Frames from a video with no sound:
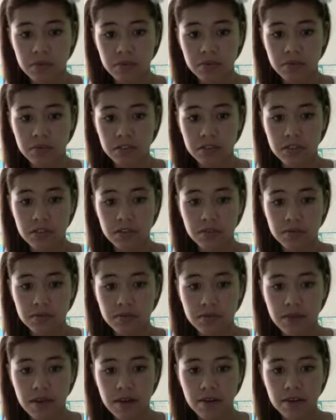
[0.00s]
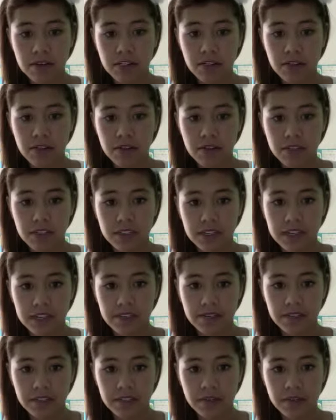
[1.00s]
So I went to Old
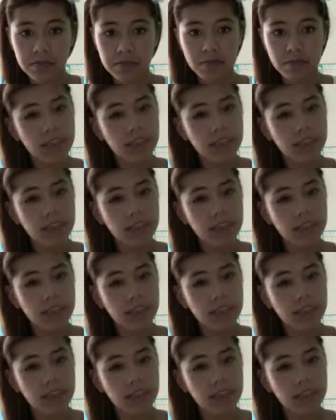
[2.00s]
Navy,